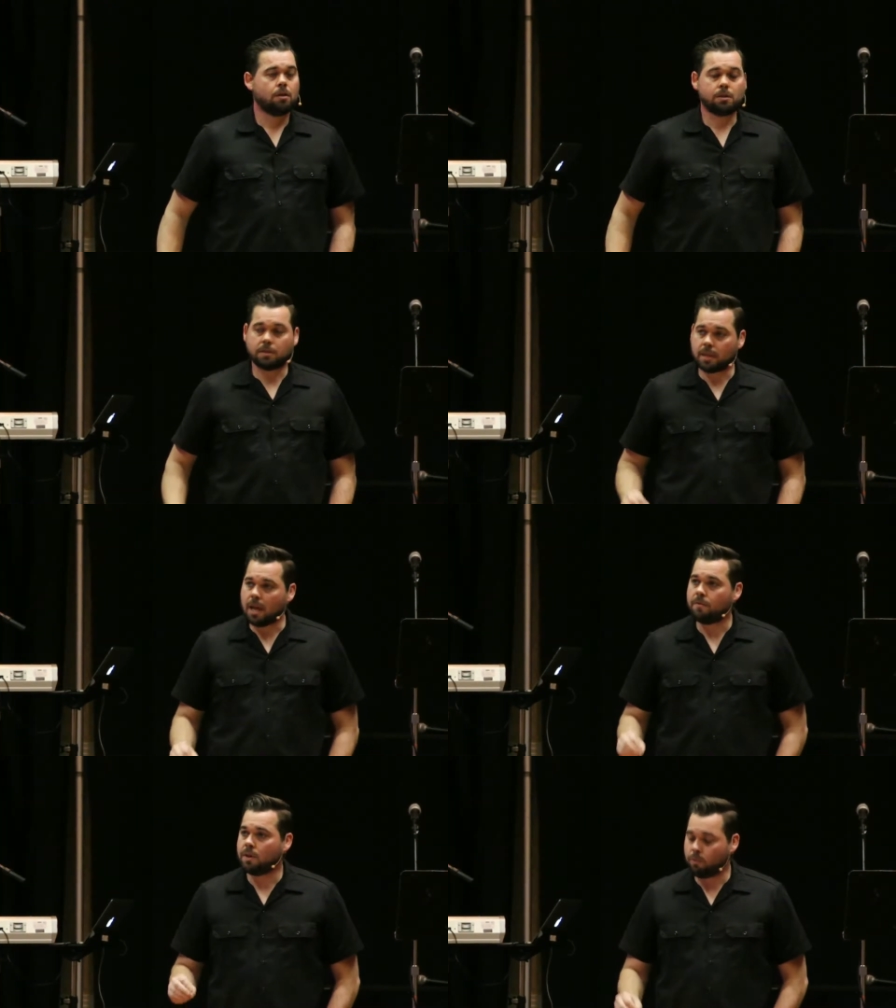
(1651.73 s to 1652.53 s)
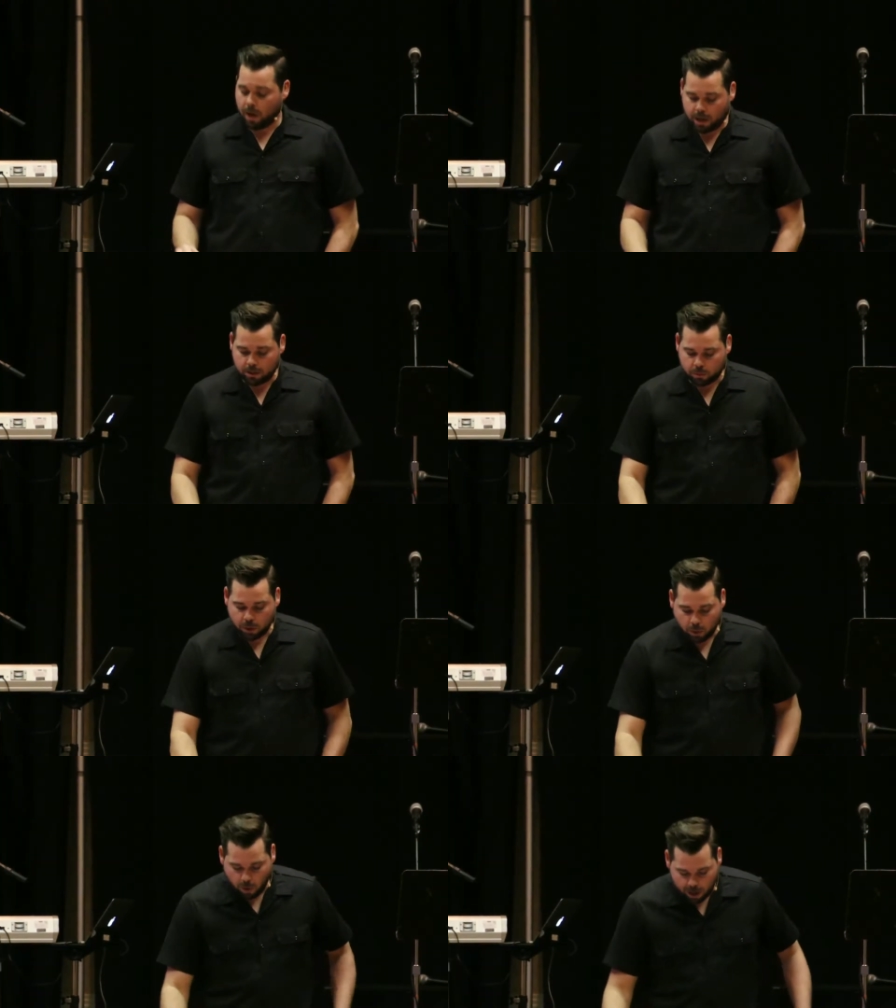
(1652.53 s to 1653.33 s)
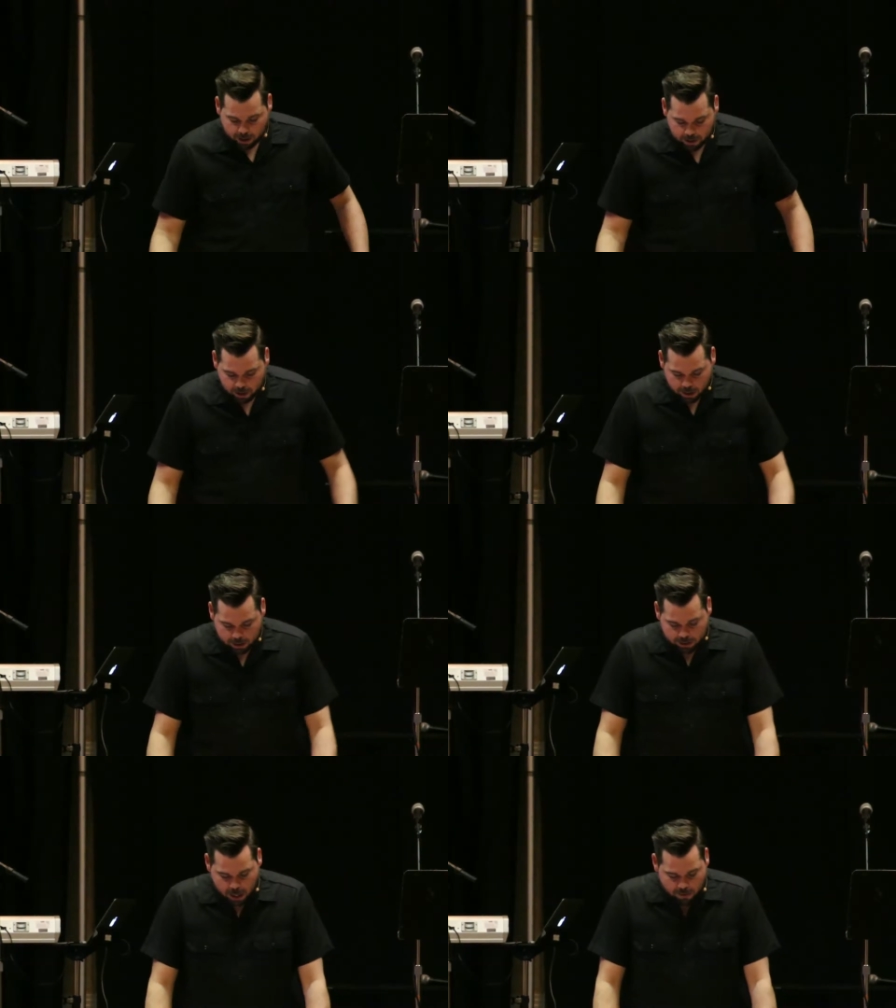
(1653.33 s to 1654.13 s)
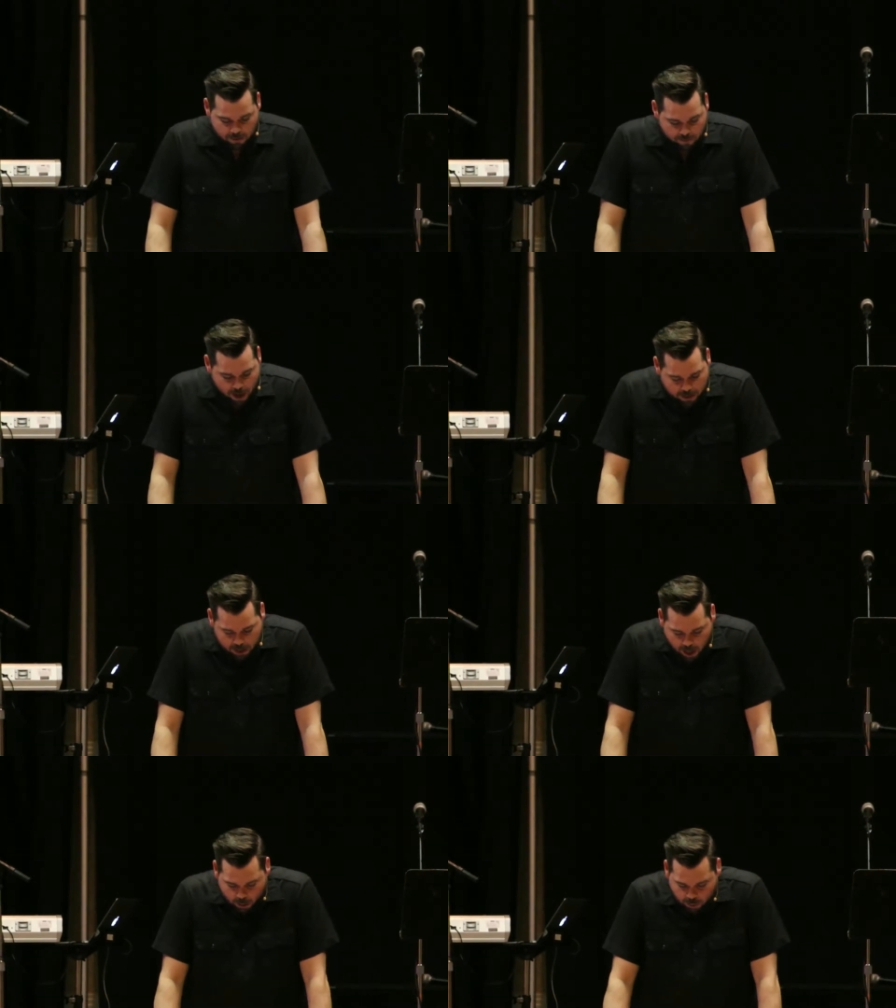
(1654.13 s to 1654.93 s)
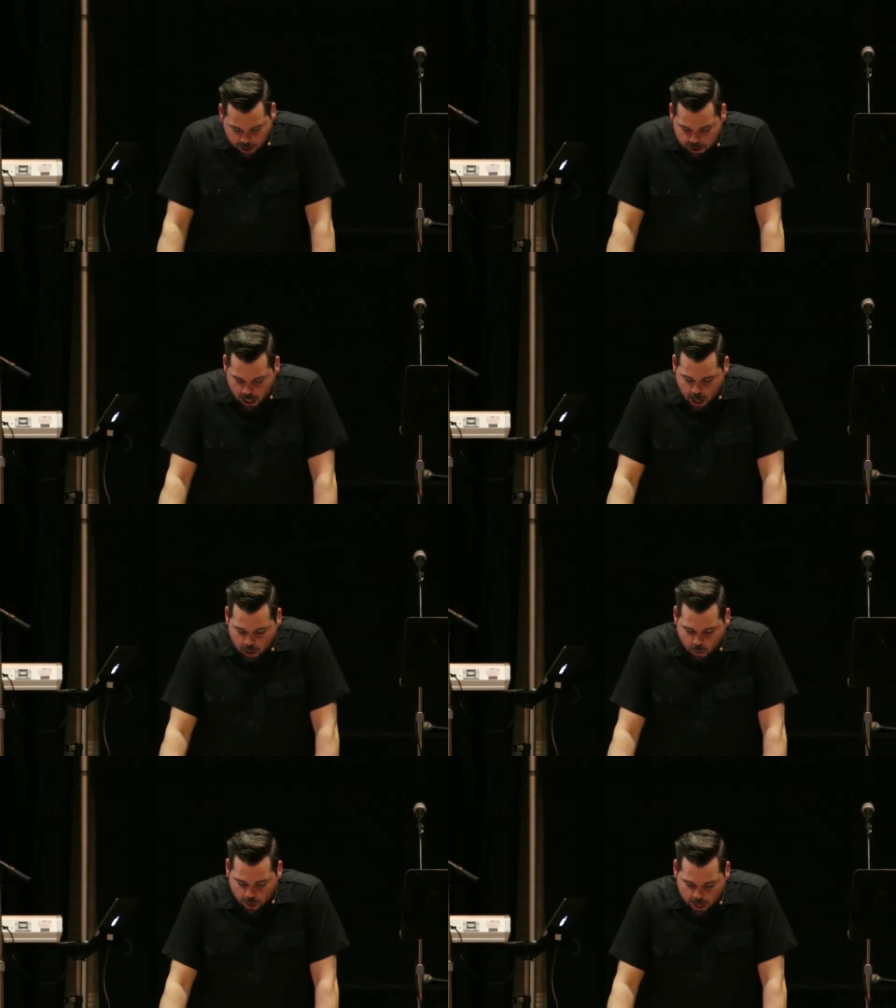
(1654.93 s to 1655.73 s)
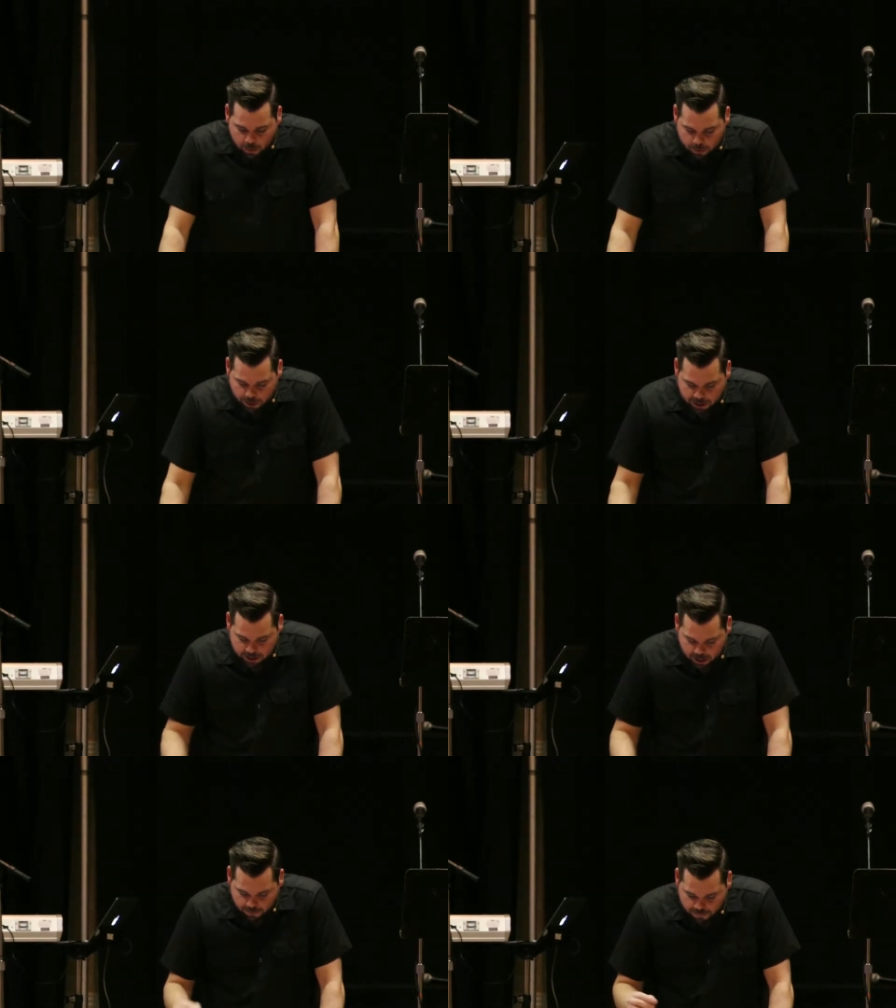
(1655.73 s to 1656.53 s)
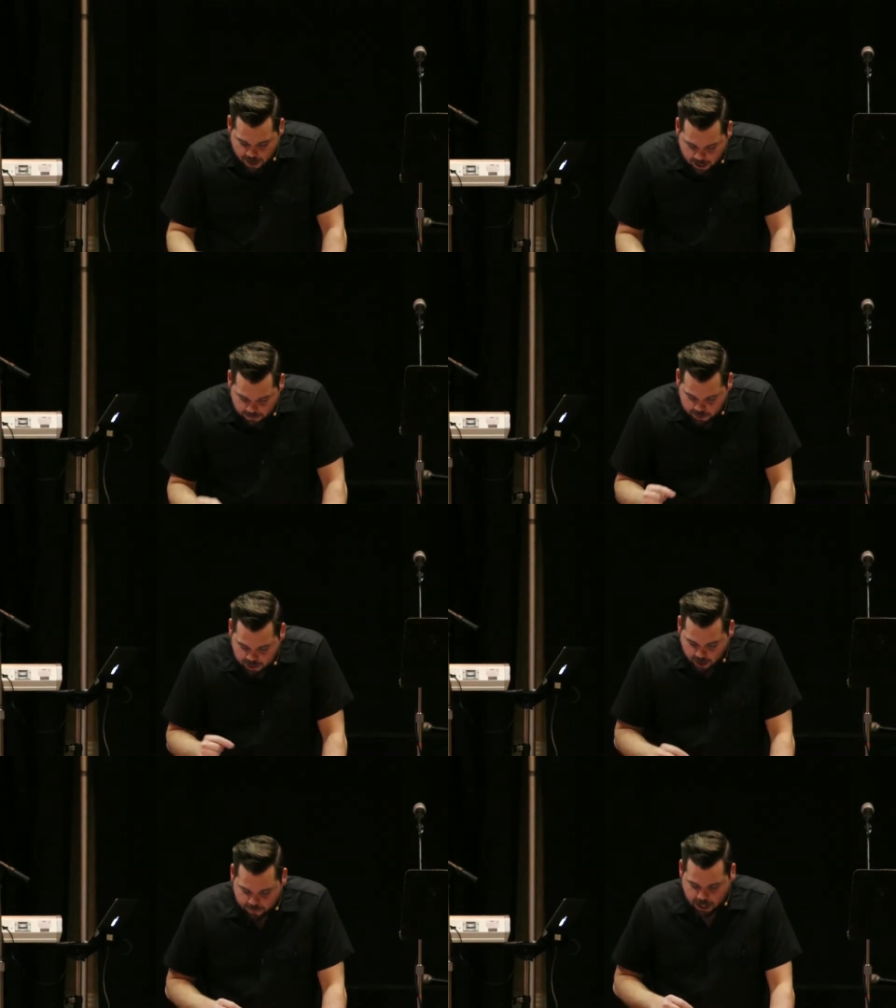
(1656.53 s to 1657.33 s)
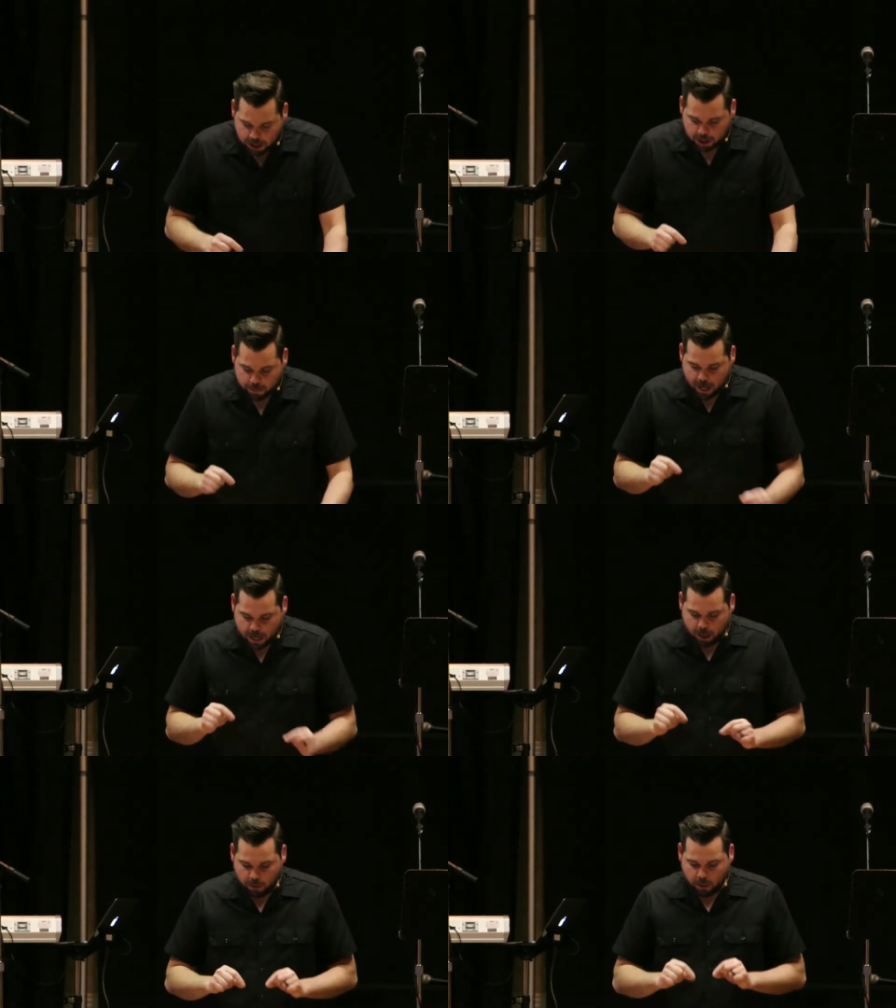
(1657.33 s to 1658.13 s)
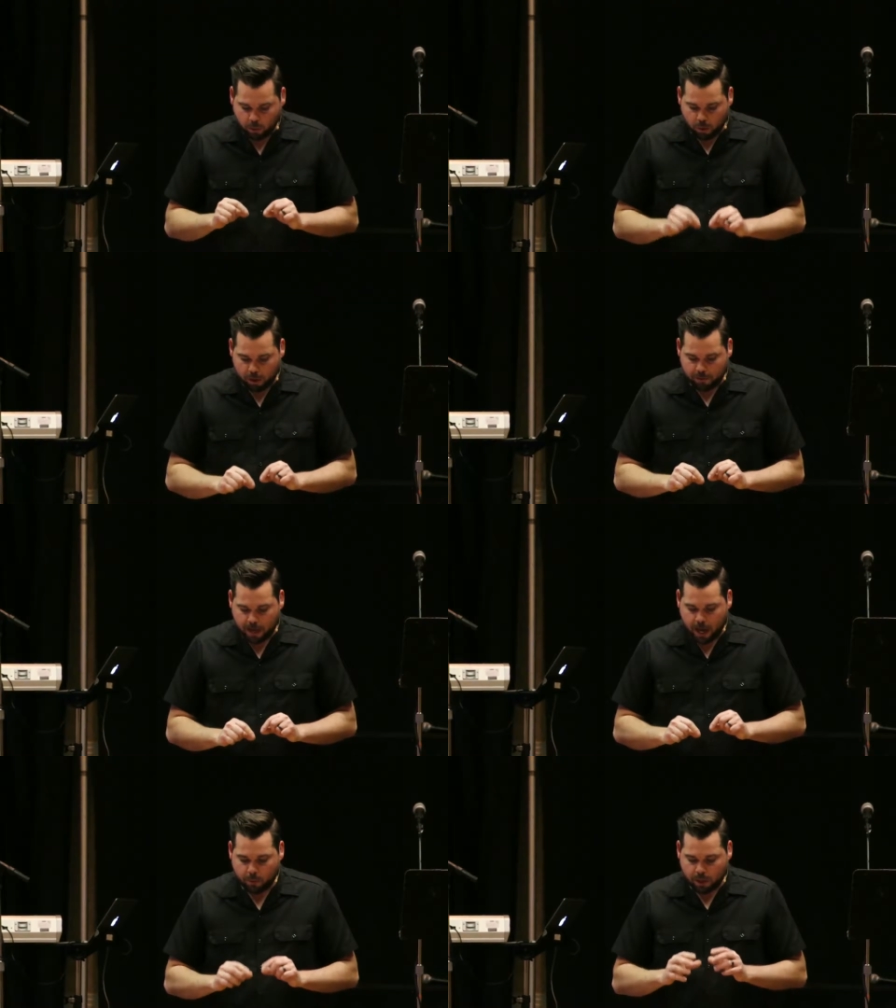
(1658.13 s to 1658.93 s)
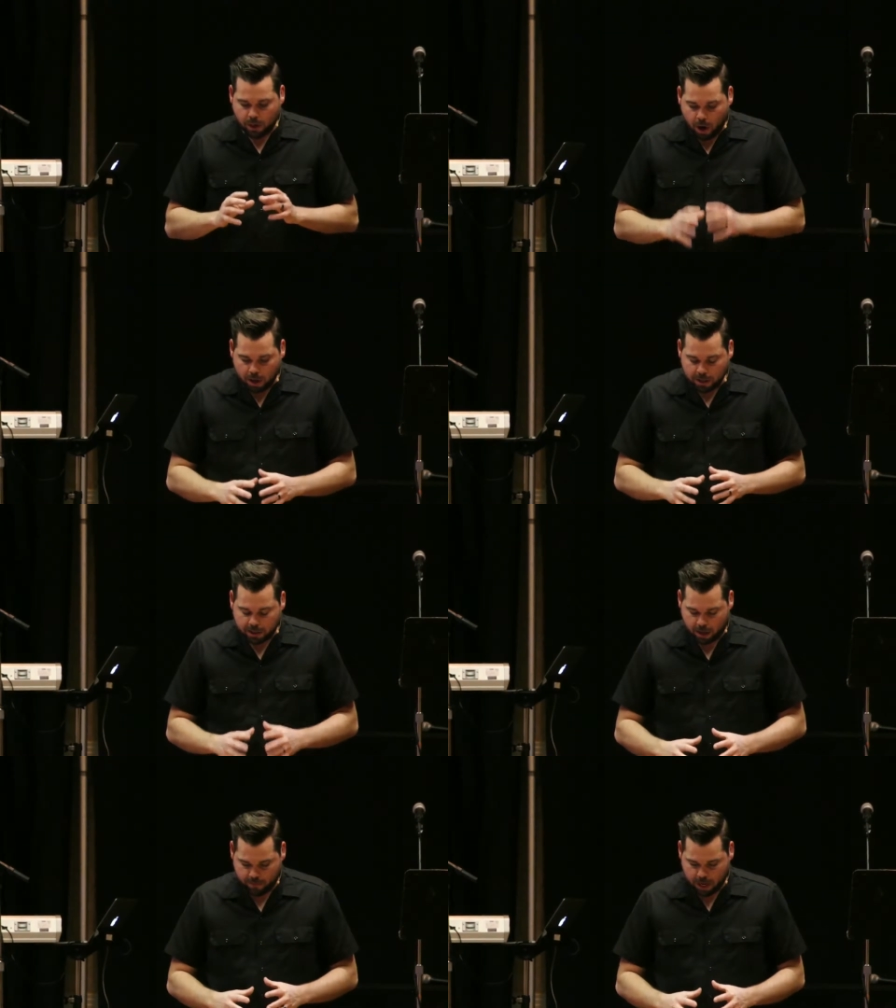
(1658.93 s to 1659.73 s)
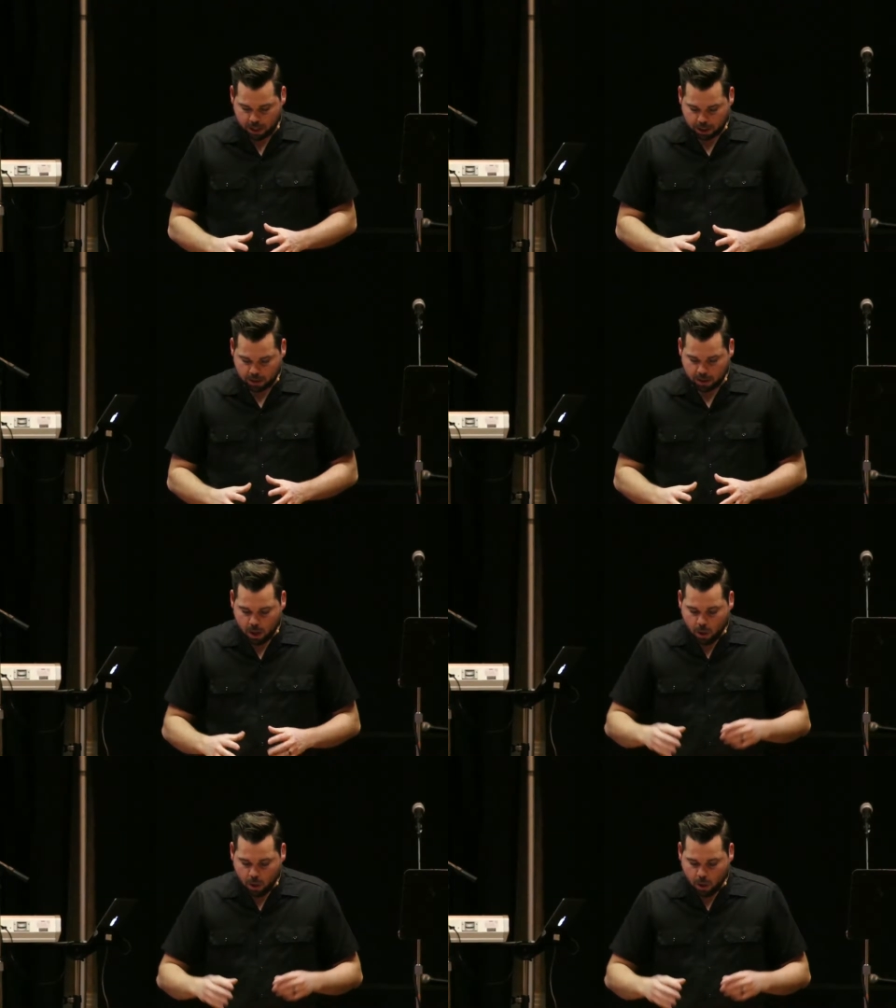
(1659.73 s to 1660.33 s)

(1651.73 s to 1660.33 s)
Saving grace requires saving faith. In other words, the way we receive faith for salvation is by hearing the word of God regarding salvation.